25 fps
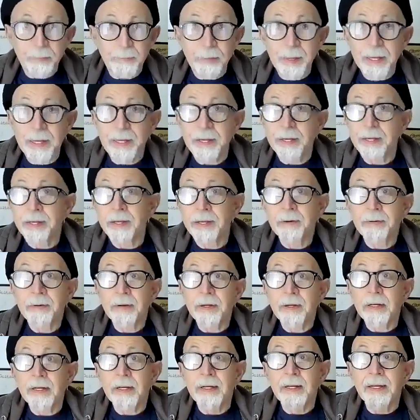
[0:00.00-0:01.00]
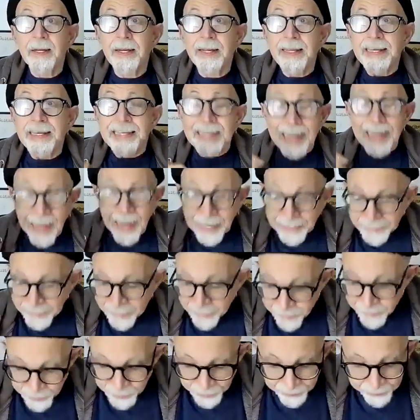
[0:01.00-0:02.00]
to be
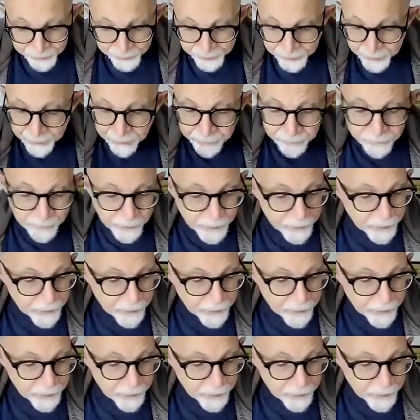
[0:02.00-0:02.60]
non-existent.